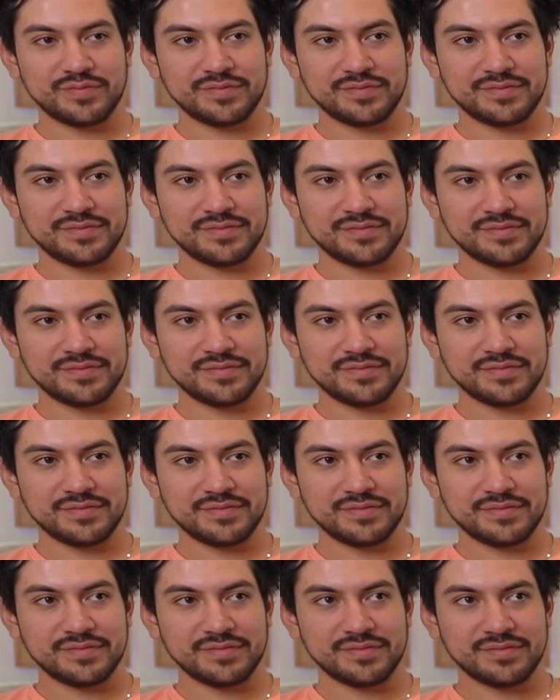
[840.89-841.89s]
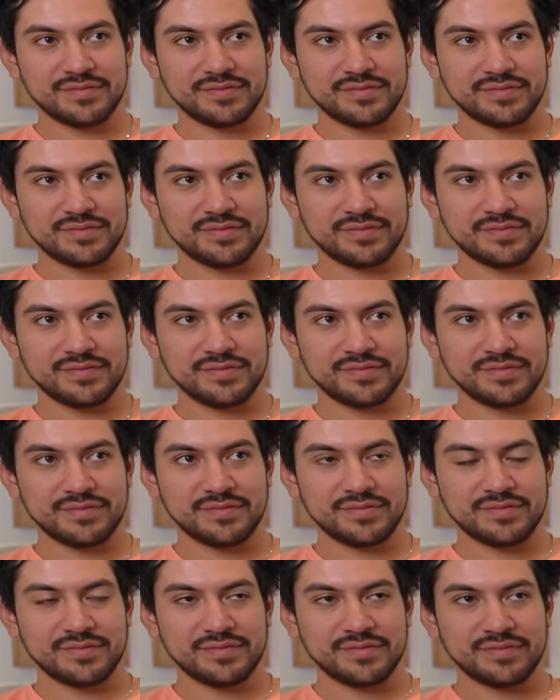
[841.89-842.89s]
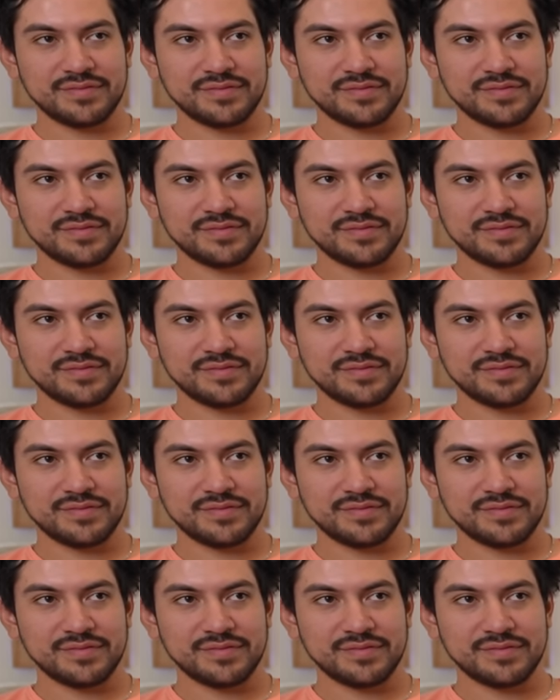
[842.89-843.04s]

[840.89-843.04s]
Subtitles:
The person shown says nothing.